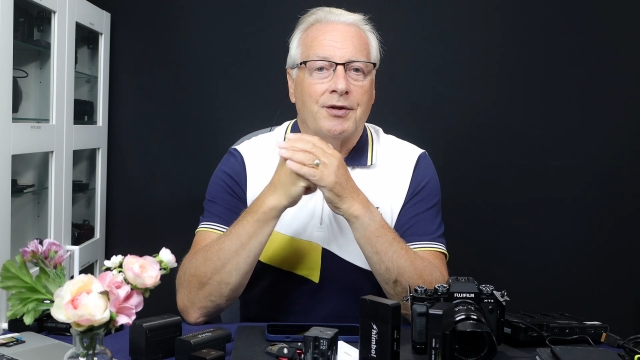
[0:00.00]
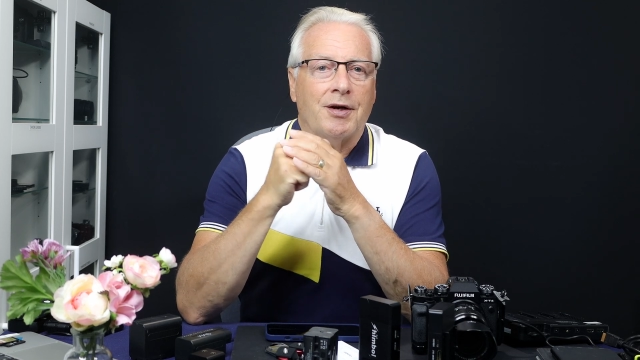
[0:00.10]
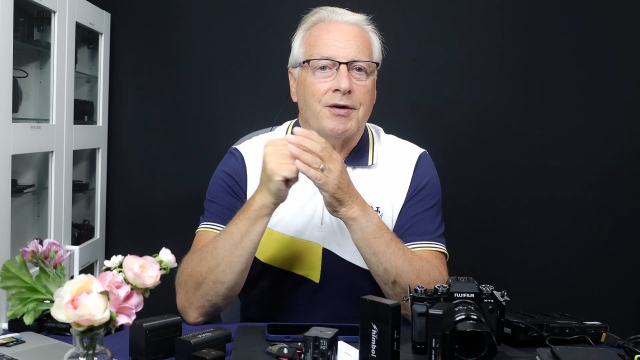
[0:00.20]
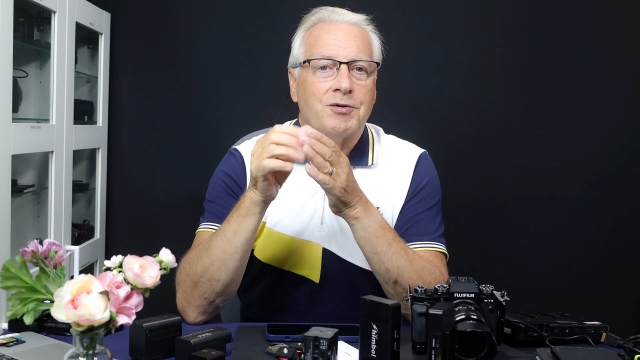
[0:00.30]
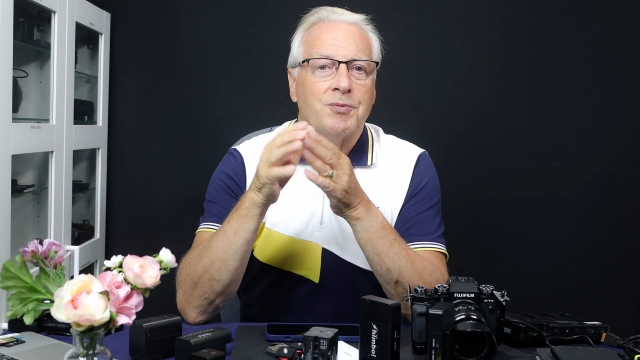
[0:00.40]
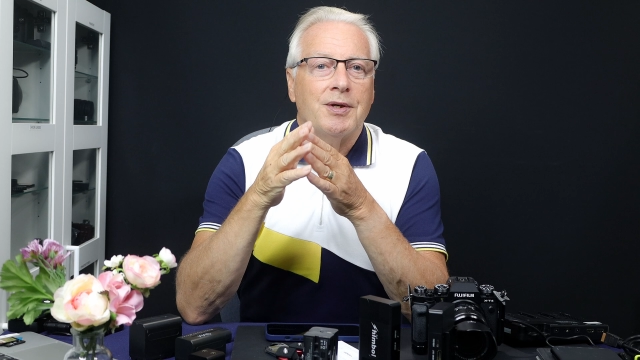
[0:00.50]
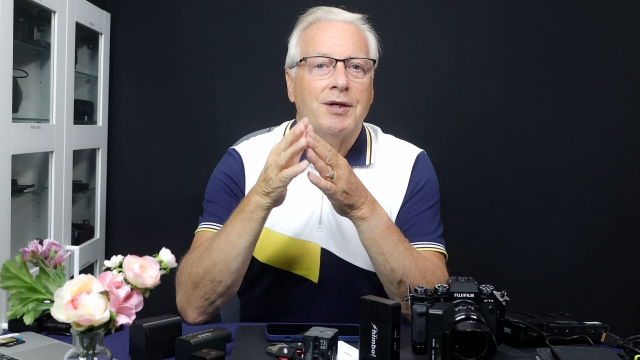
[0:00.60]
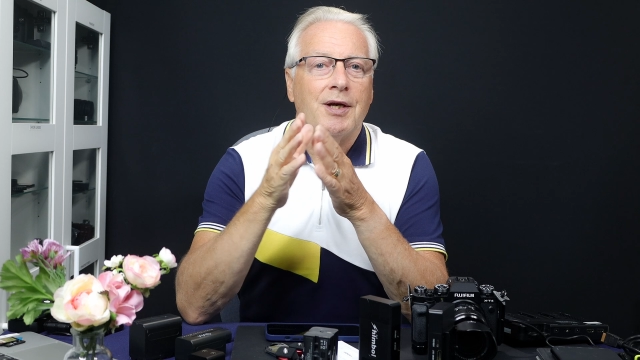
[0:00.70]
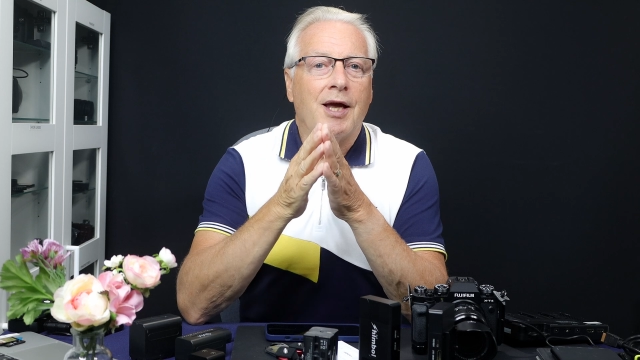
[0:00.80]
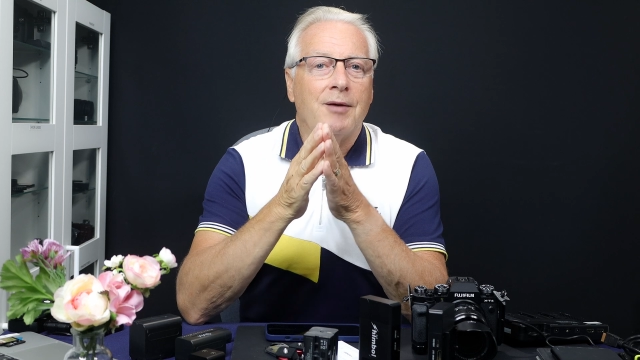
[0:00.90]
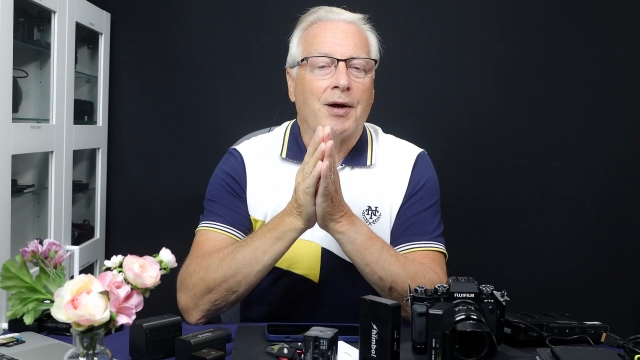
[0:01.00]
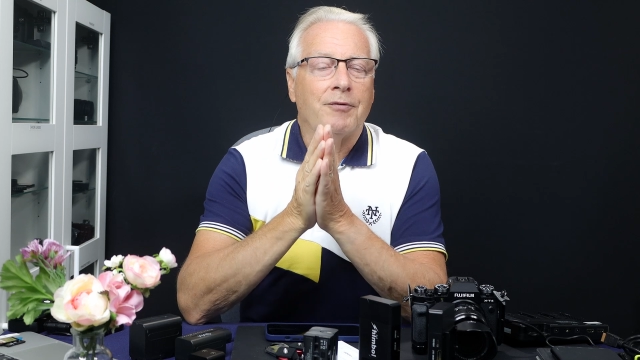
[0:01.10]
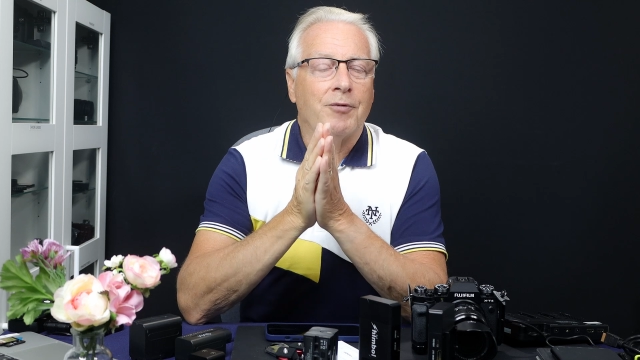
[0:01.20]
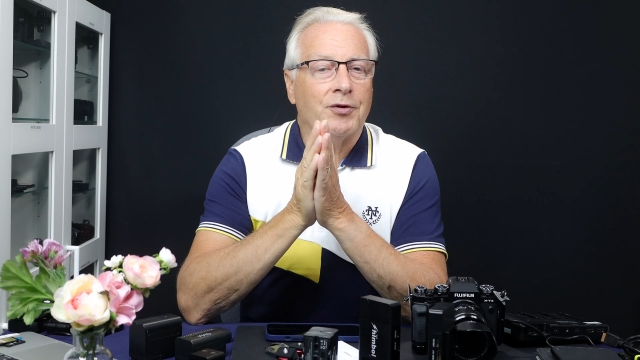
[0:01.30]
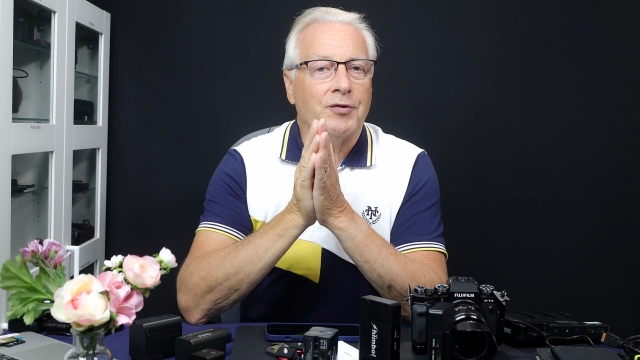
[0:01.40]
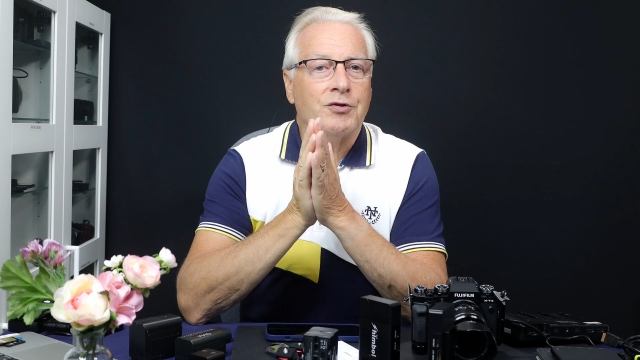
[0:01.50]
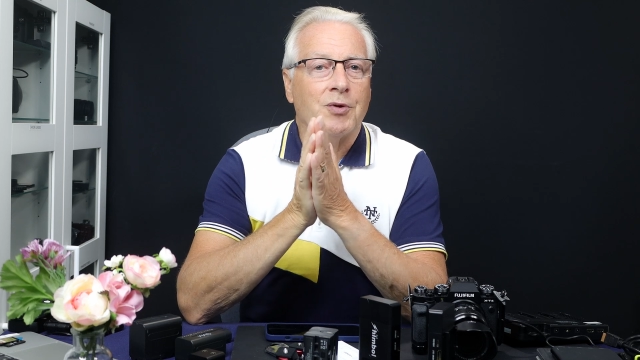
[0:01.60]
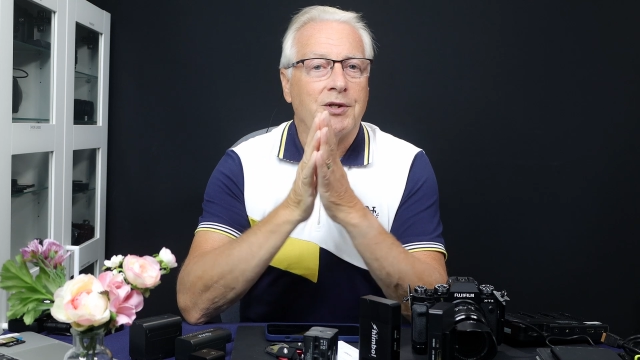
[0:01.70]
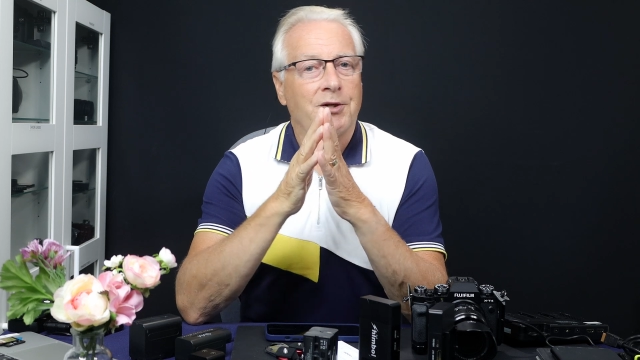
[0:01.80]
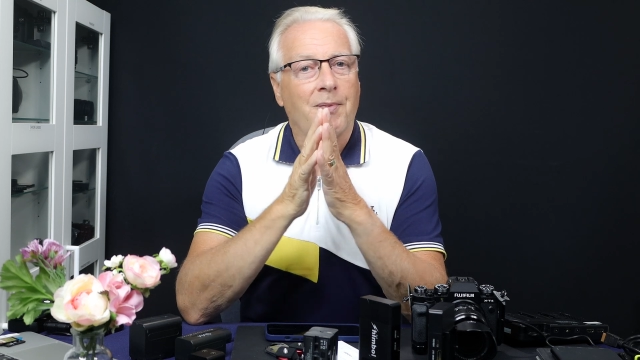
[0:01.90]
That gives me a bandwidth of
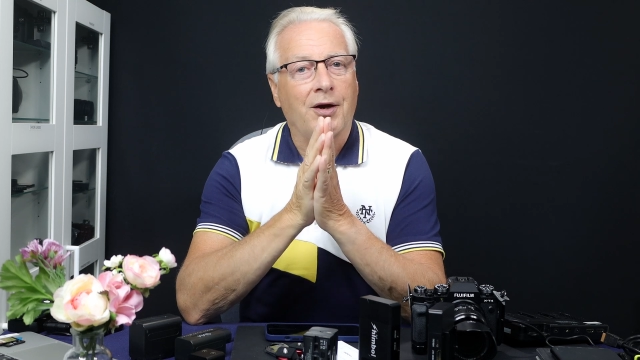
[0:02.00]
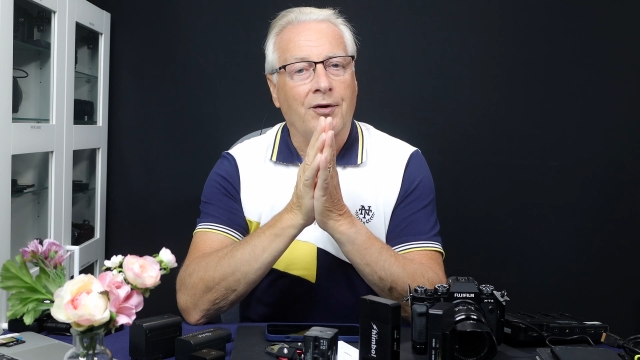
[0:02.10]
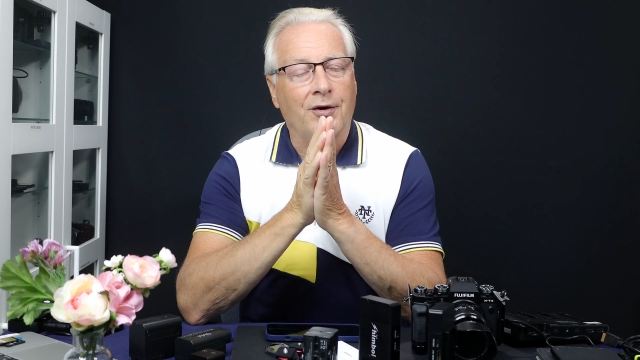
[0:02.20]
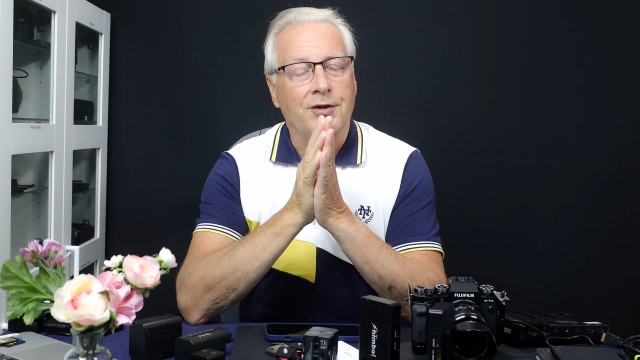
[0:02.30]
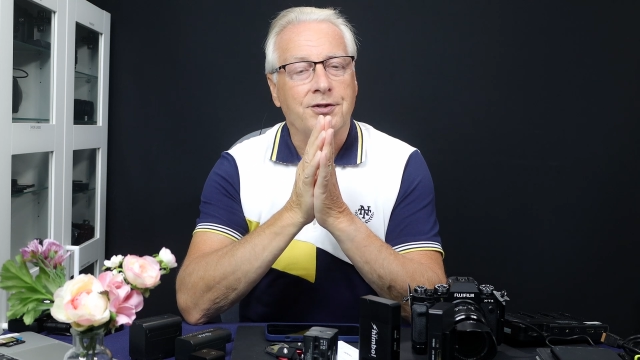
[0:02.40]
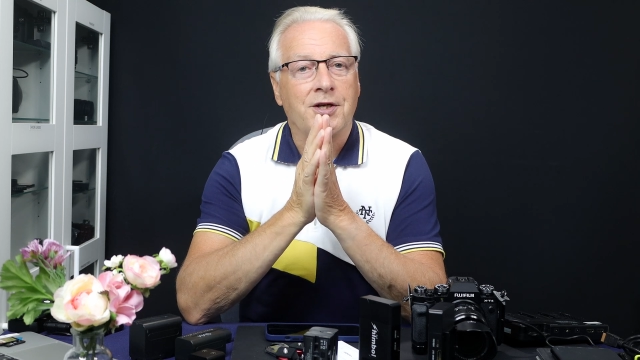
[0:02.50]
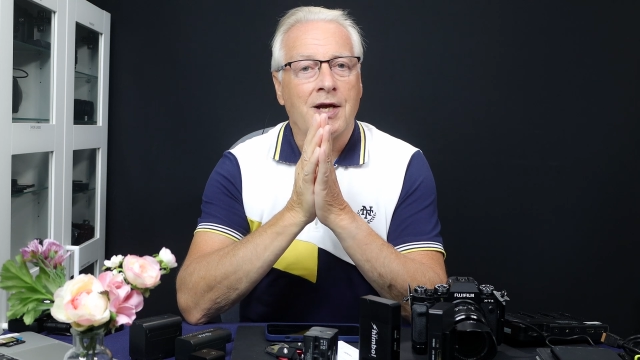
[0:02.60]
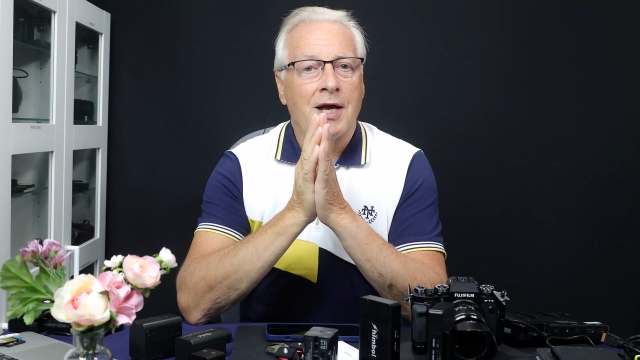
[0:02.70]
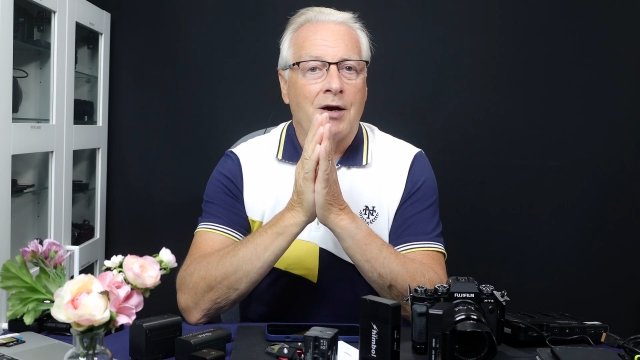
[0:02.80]
20 MHz